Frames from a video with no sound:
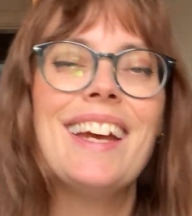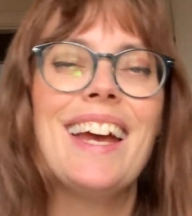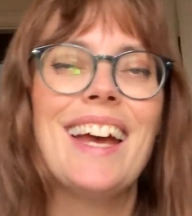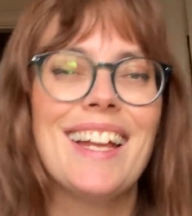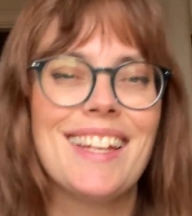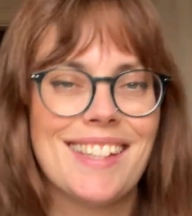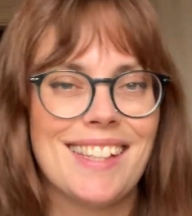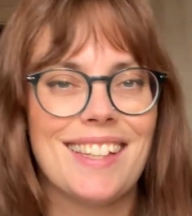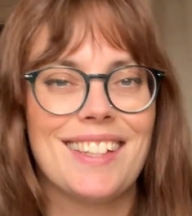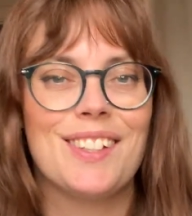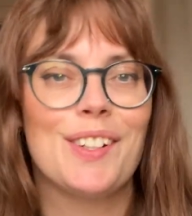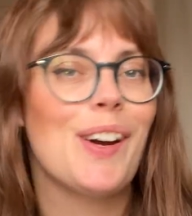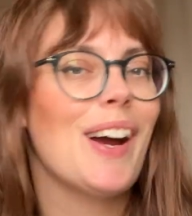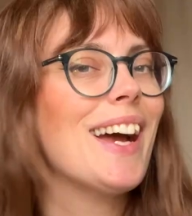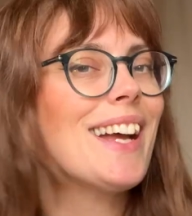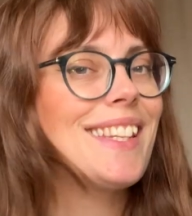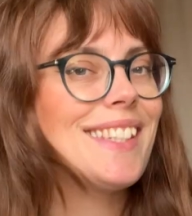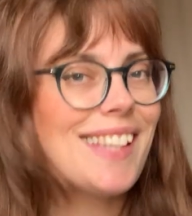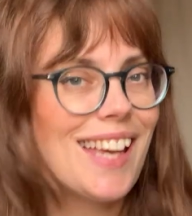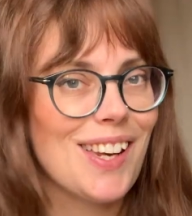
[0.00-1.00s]
Etc.
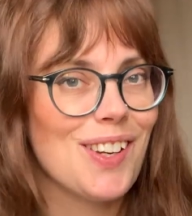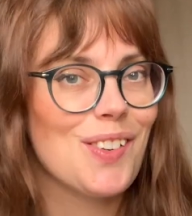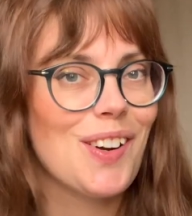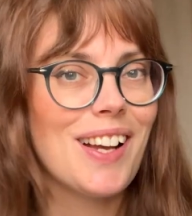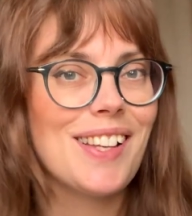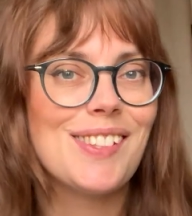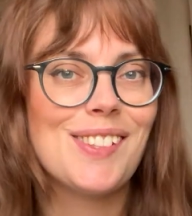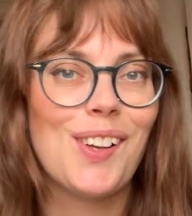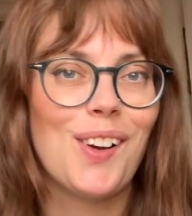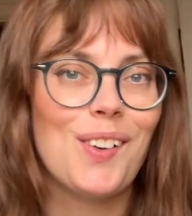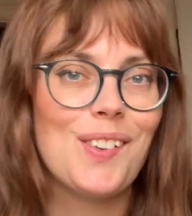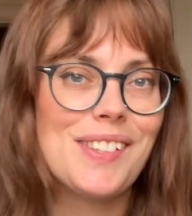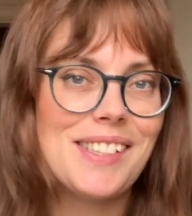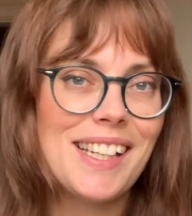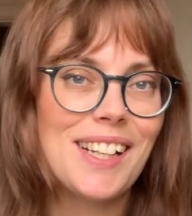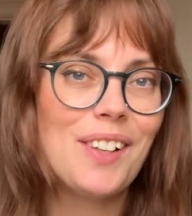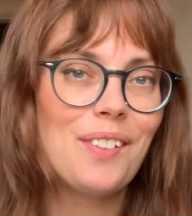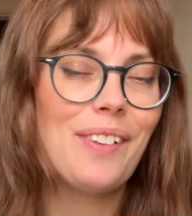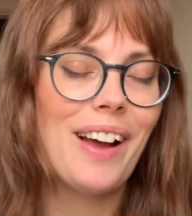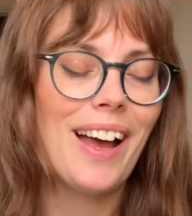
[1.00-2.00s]
etc. So
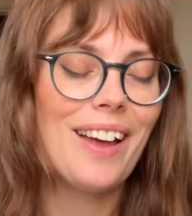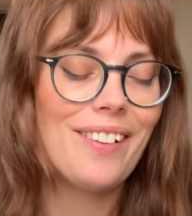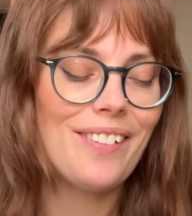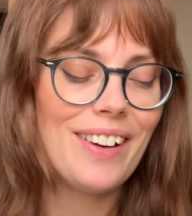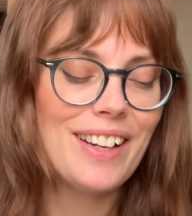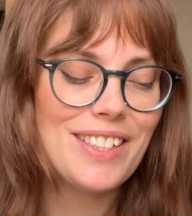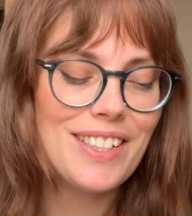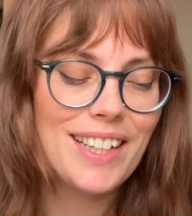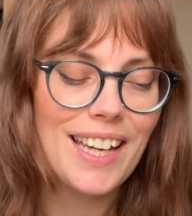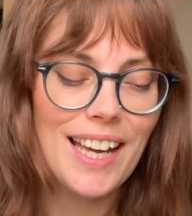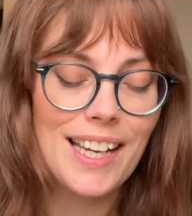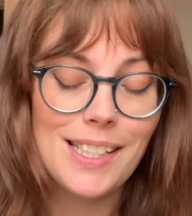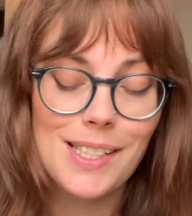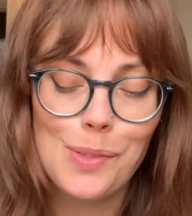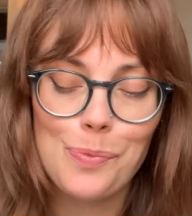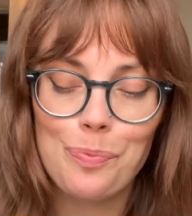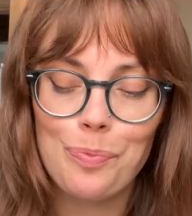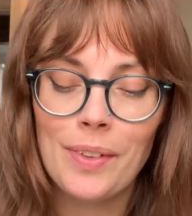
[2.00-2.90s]
stick around, all right, you guys?